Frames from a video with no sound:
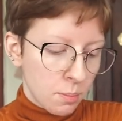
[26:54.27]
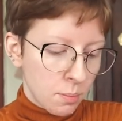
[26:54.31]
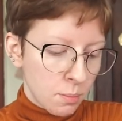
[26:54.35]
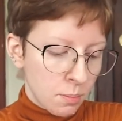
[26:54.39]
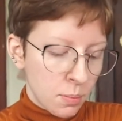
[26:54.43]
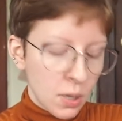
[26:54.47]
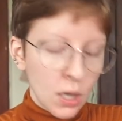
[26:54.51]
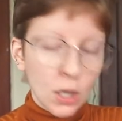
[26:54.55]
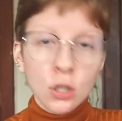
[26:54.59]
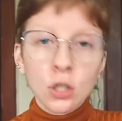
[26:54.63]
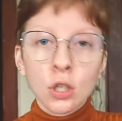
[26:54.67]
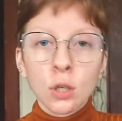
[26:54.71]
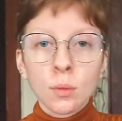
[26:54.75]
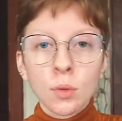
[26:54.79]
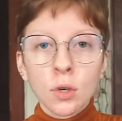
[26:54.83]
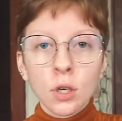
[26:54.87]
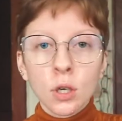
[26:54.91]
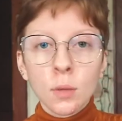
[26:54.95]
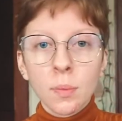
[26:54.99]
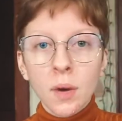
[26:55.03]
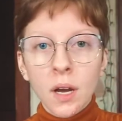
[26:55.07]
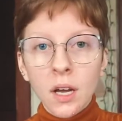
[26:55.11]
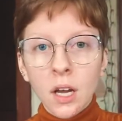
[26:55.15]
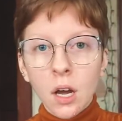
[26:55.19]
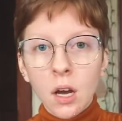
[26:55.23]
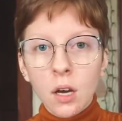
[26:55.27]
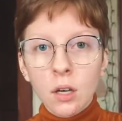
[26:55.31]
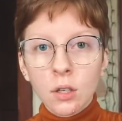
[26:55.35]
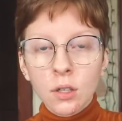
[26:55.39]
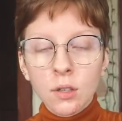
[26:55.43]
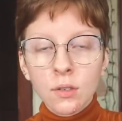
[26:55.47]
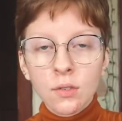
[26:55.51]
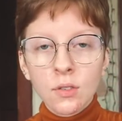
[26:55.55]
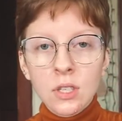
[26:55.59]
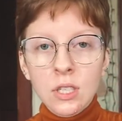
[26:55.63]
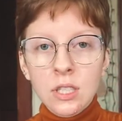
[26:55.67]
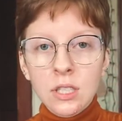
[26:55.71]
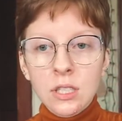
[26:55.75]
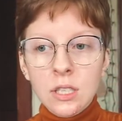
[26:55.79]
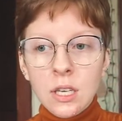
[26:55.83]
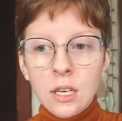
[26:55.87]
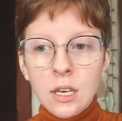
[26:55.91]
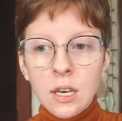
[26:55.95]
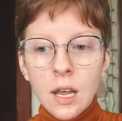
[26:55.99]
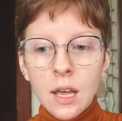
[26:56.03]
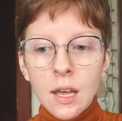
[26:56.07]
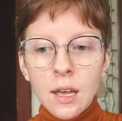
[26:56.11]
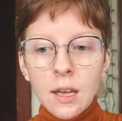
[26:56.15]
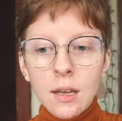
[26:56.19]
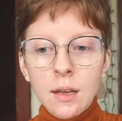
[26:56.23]
picture book biographies
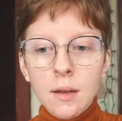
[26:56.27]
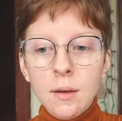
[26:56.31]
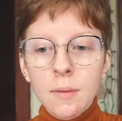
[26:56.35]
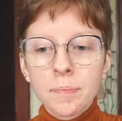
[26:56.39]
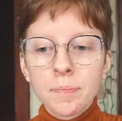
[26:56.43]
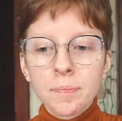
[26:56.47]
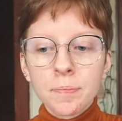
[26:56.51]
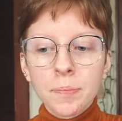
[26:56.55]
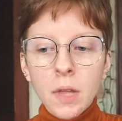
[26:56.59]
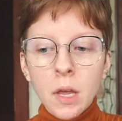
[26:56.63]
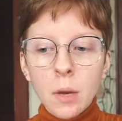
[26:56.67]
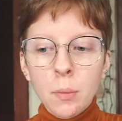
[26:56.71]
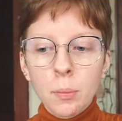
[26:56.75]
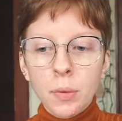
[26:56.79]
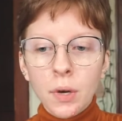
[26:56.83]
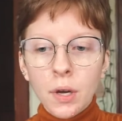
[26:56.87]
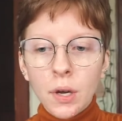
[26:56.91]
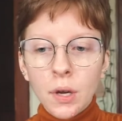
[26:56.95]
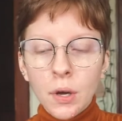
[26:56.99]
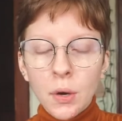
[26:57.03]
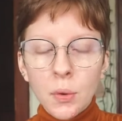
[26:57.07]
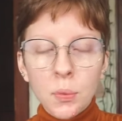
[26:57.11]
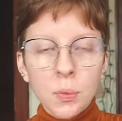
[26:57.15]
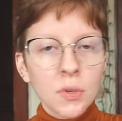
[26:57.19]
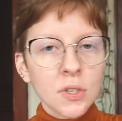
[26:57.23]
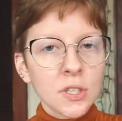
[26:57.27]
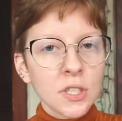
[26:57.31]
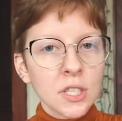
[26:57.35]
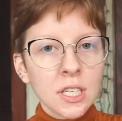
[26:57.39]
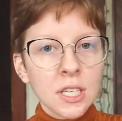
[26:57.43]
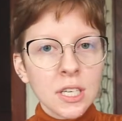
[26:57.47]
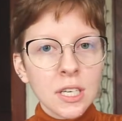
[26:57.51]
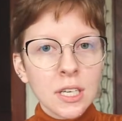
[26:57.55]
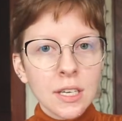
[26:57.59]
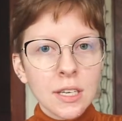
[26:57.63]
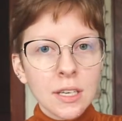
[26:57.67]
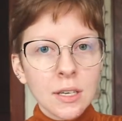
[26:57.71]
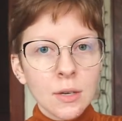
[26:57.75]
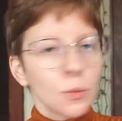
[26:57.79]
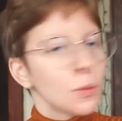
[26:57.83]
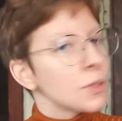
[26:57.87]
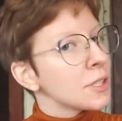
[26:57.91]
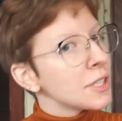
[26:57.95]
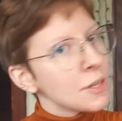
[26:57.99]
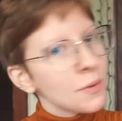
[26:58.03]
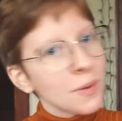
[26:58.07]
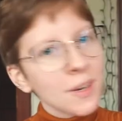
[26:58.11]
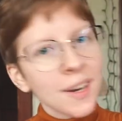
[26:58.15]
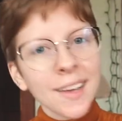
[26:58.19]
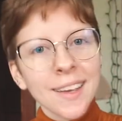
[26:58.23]
today, but we'll see we'll
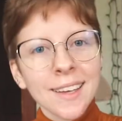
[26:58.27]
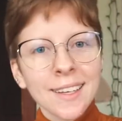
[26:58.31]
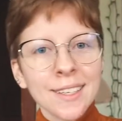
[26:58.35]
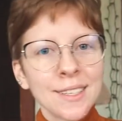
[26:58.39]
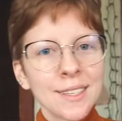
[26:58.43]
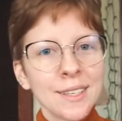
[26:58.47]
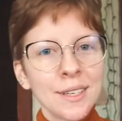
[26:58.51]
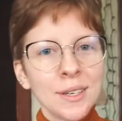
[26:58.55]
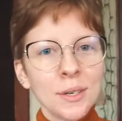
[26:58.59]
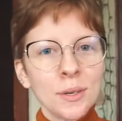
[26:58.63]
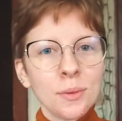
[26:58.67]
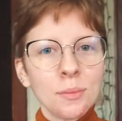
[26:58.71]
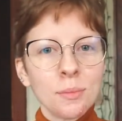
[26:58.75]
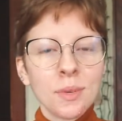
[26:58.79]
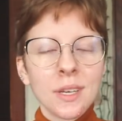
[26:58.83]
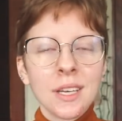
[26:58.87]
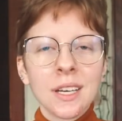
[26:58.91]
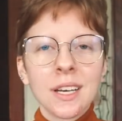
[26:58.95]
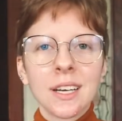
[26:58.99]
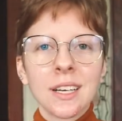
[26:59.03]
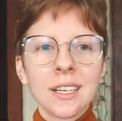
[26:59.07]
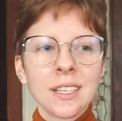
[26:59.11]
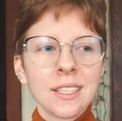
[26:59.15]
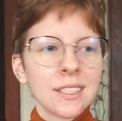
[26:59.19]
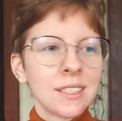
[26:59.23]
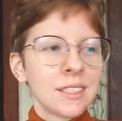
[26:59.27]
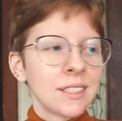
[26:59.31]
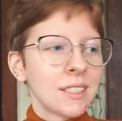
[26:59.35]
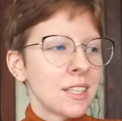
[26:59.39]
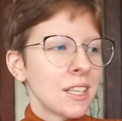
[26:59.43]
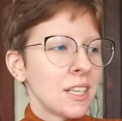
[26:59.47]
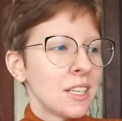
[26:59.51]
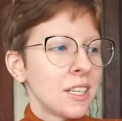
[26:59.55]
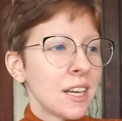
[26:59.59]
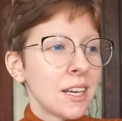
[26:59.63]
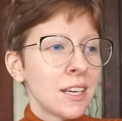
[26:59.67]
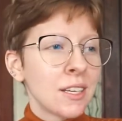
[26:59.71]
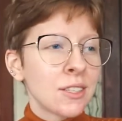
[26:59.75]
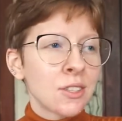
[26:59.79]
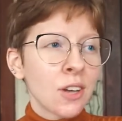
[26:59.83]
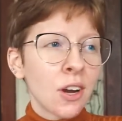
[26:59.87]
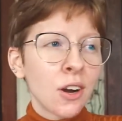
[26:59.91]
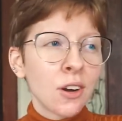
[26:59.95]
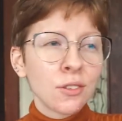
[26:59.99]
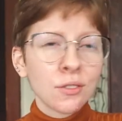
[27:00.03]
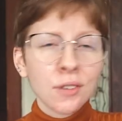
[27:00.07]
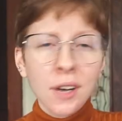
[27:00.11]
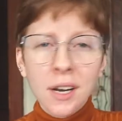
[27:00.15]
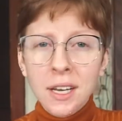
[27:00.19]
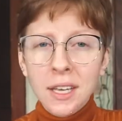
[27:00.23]
see what I get to, because the day is
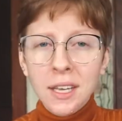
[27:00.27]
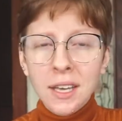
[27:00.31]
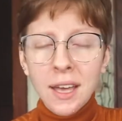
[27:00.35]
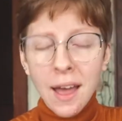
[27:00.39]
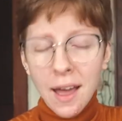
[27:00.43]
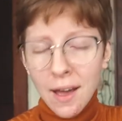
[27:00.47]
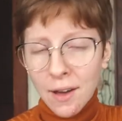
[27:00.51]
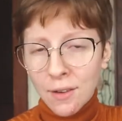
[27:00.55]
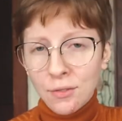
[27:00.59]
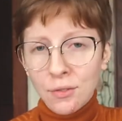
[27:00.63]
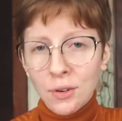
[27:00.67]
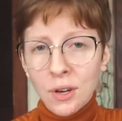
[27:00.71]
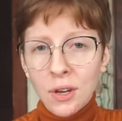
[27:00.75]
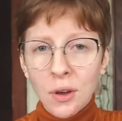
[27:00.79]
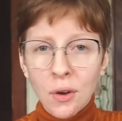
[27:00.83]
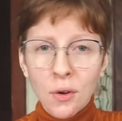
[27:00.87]
already halfway